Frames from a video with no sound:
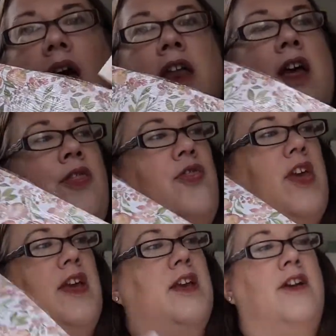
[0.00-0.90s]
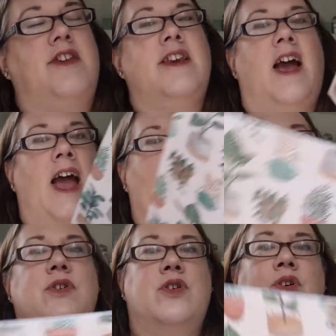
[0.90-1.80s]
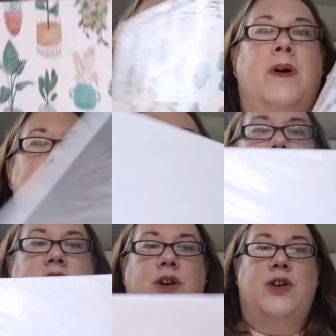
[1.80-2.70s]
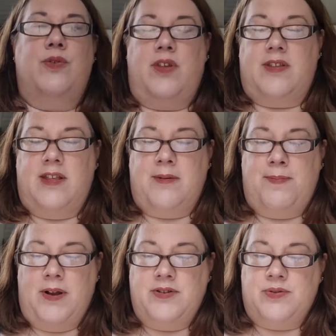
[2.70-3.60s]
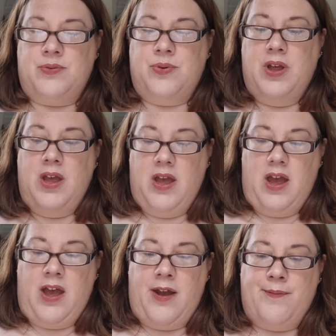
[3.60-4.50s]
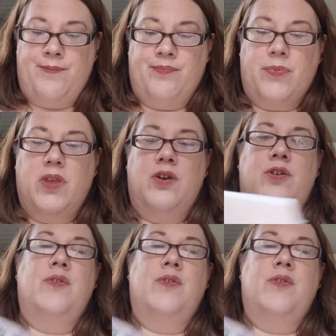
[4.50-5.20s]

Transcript: and I think I haven't got the bundle that goes with this. There's a bundle because